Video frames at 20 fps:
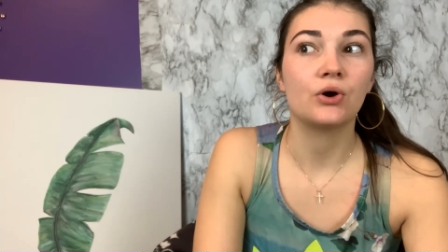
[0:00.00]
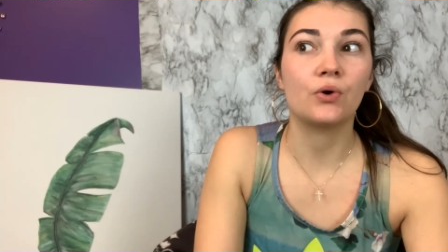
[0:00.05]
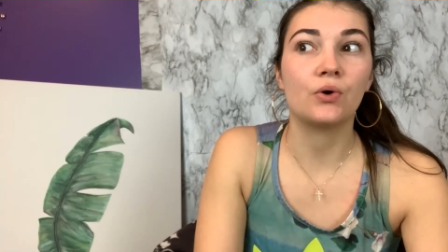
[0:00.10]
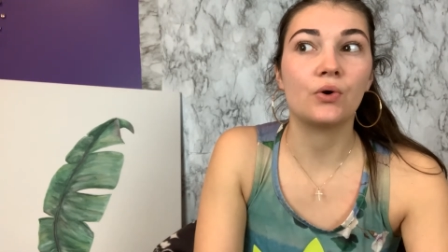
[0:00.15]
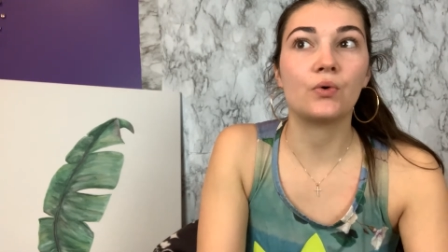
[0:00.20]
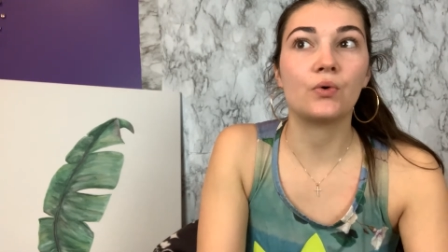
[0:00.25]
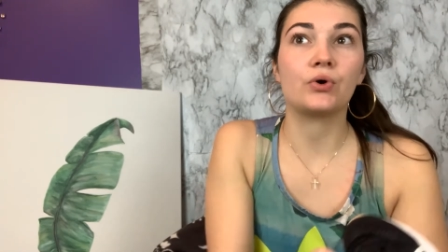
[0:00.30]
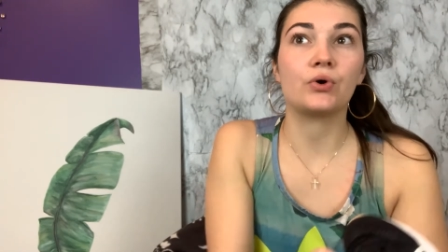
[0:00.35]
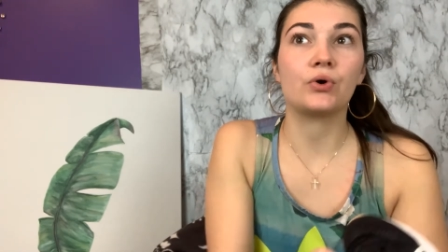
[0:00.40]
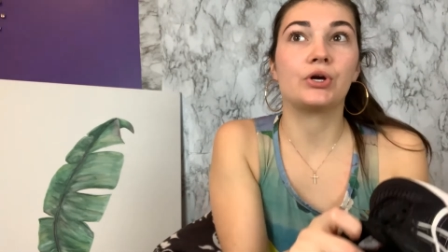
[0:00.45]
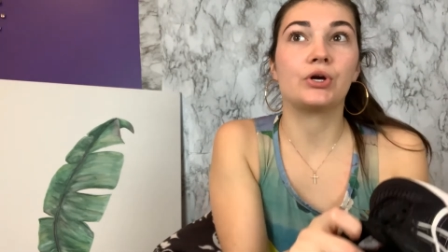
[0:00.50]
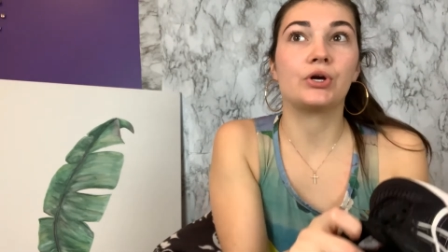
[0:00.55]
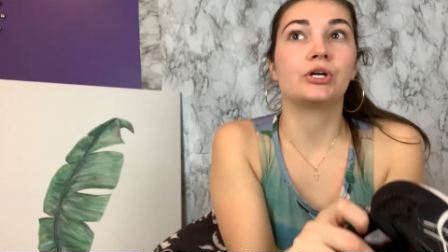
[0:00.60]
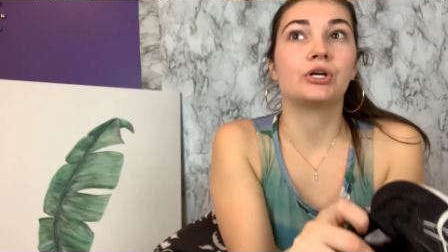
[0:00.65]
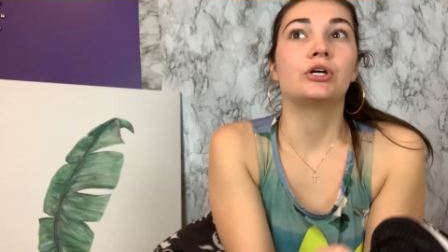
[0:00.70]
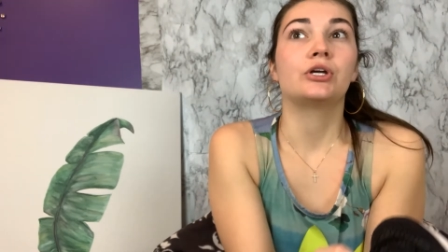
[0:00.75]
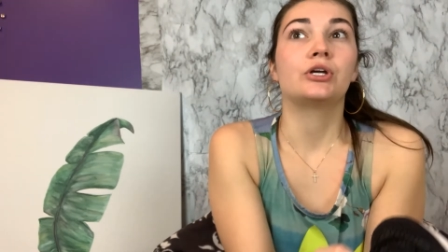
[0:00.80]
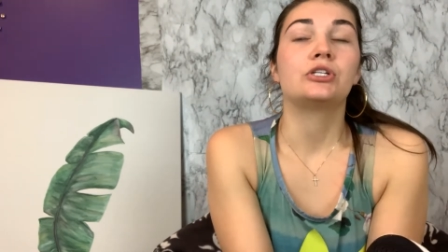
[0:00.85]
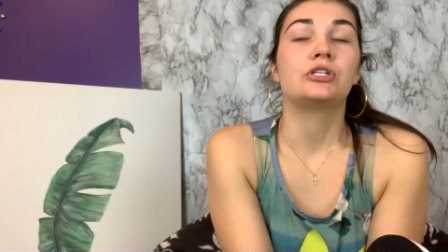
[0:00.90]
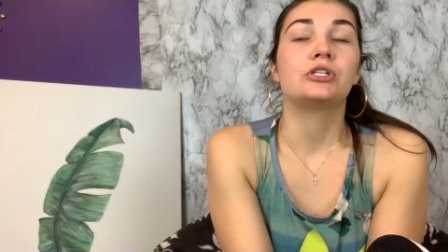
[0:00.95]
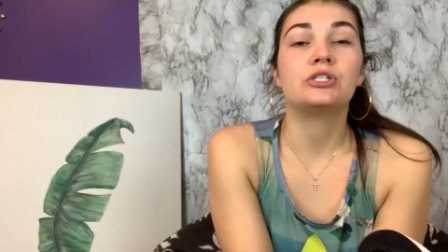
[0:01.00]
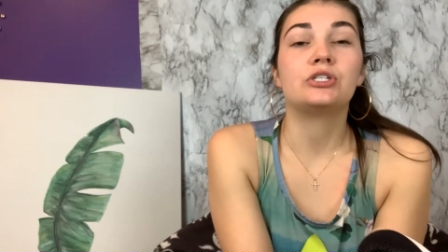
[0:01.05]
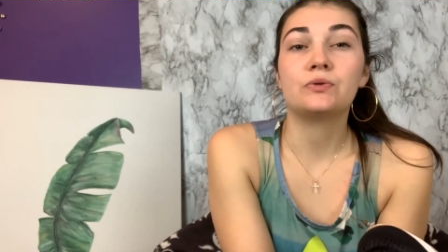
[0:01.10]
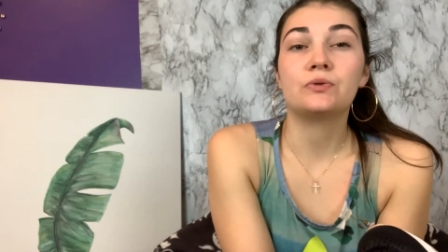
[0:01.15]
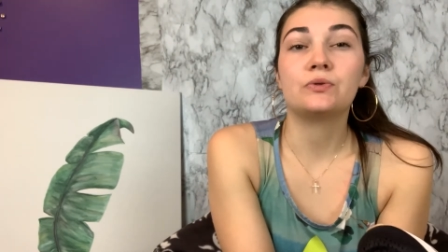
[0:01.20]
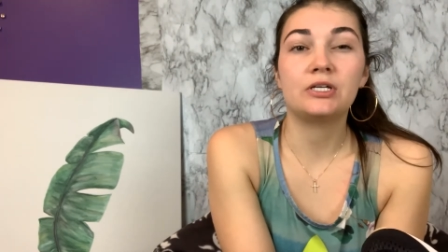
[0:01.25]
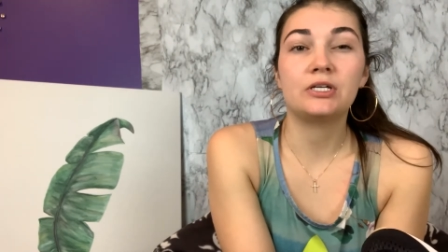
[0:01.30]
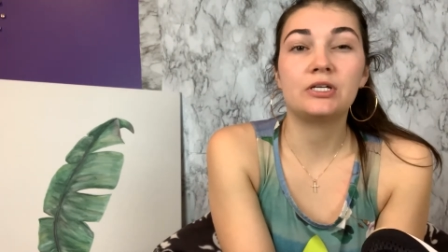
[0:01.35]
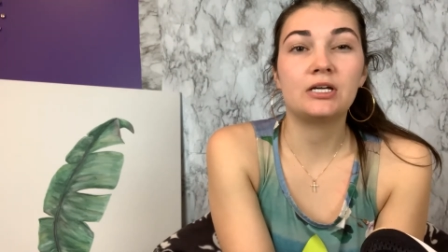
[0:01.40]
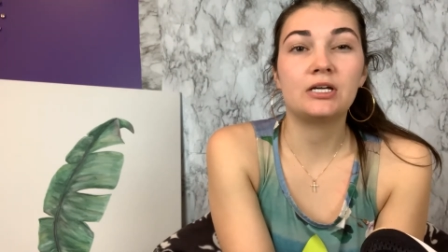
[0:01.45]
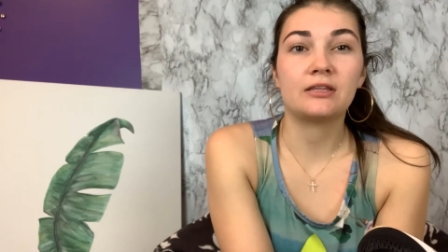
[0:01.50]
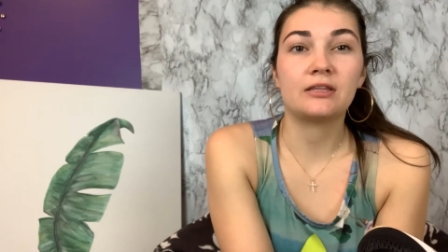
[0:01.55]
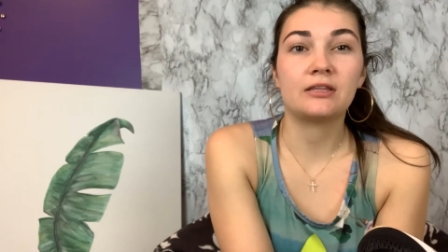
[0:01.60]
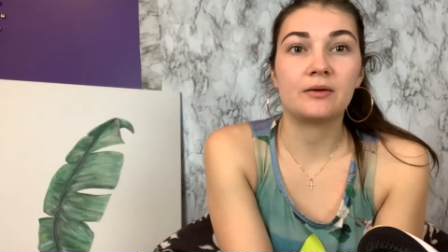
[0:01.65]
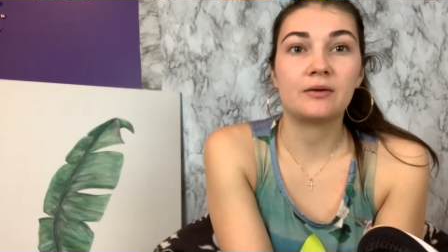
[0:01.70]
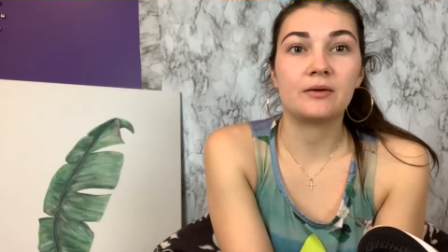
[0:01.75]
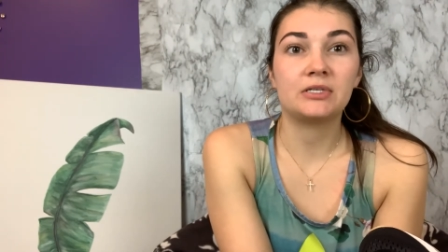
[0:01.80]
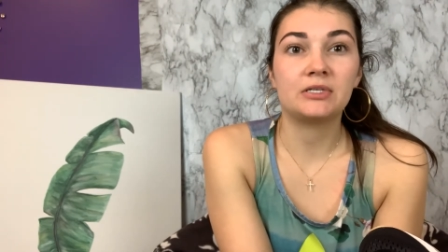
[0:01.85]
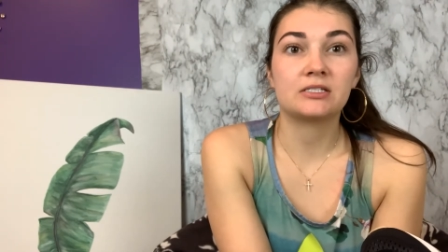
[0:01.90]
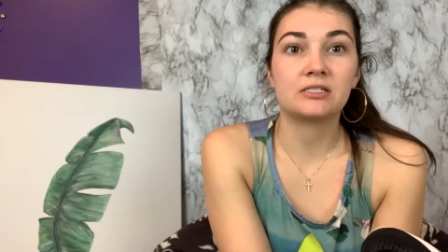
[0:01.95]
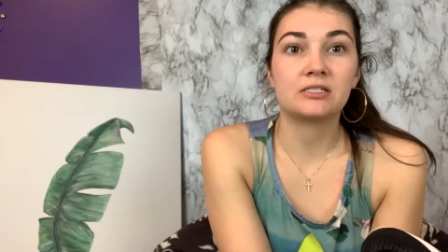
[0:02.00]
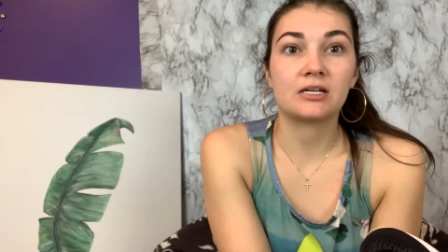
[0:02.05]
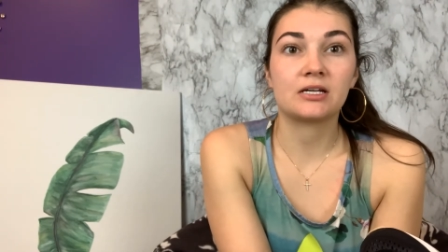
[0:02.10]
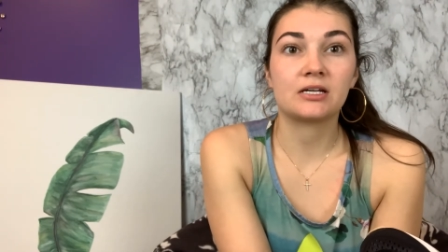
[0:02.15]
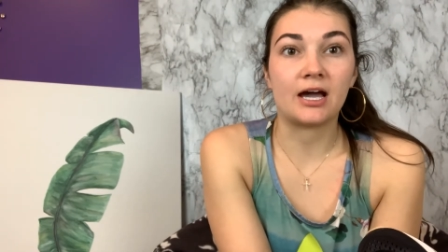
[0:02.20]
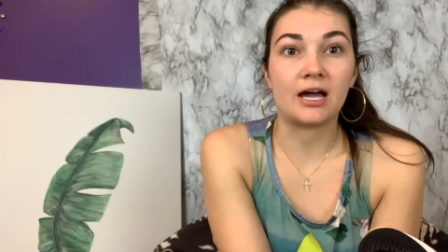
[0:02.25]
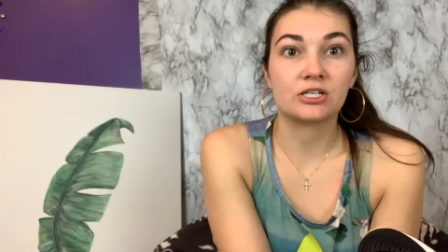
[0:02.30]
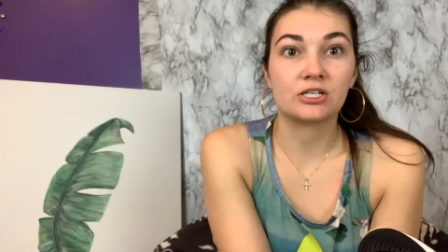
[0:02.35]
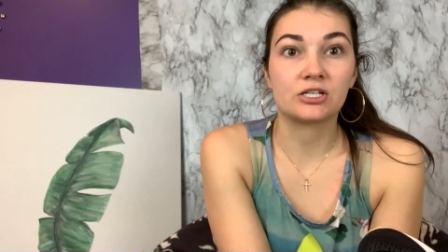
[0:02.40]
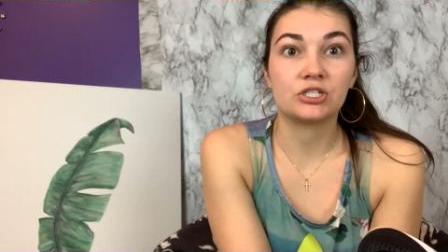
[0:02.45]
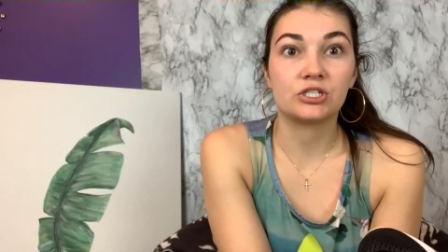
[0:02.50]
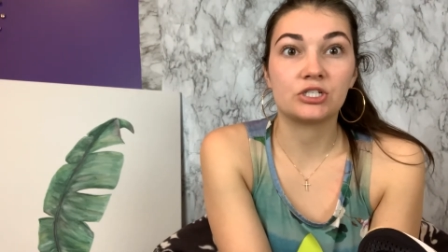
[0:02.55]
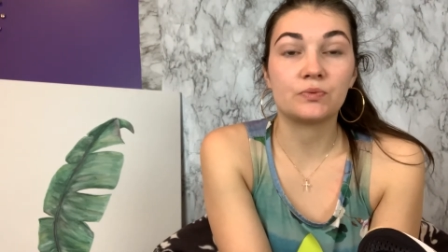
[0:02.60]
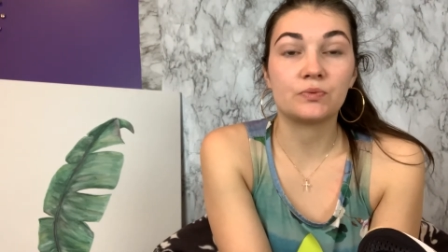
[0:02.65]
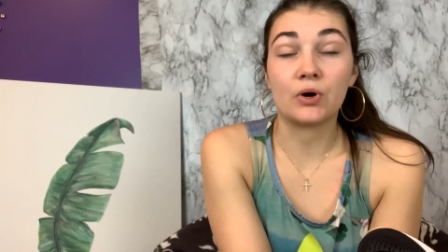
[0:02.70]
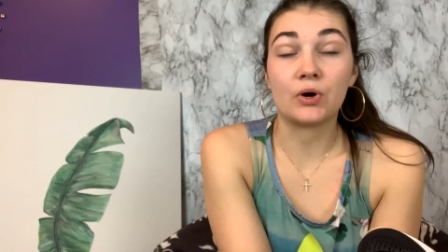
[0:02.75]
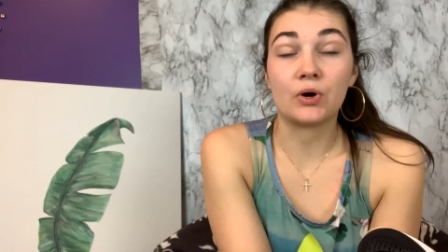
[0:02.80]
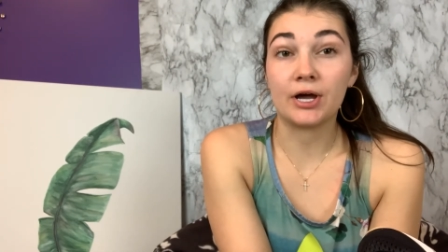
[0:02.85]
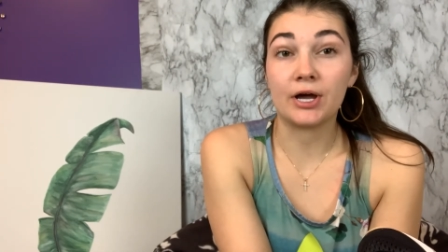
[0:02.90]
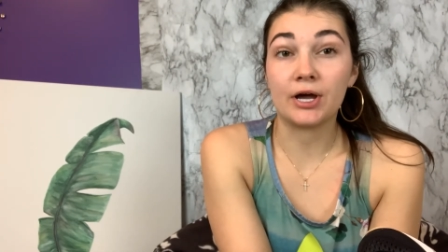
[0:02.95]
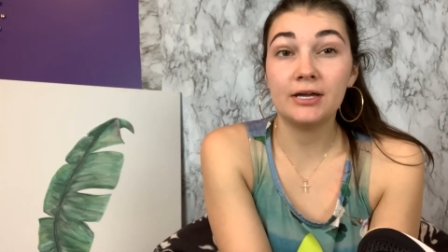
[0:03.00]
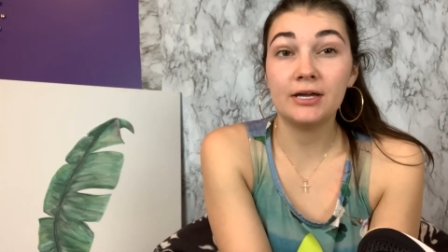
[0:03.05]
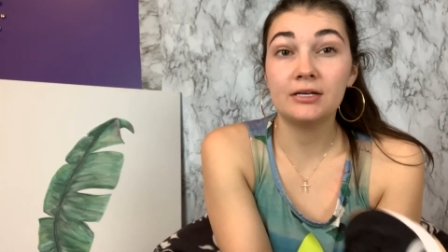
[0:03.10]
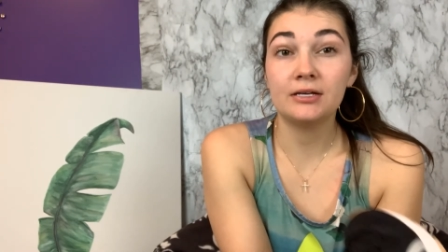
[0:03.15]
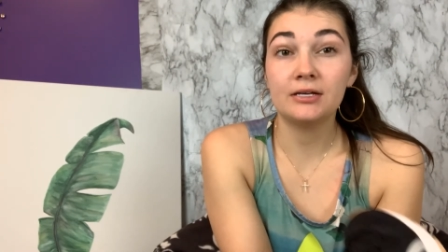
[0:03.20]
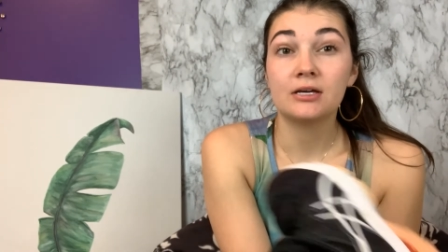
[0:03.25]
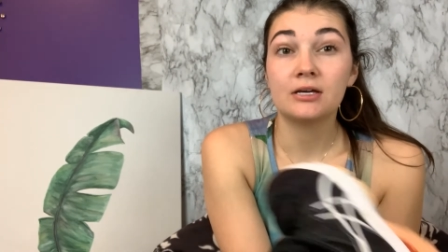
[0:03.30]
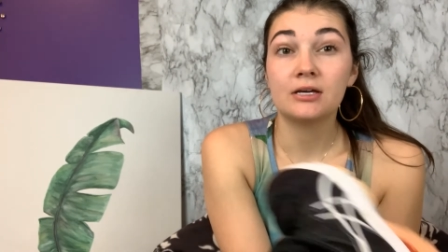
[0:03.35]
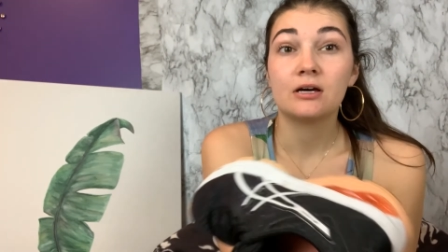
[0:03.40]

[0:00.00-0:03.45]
or 2E, and that means like extra wide.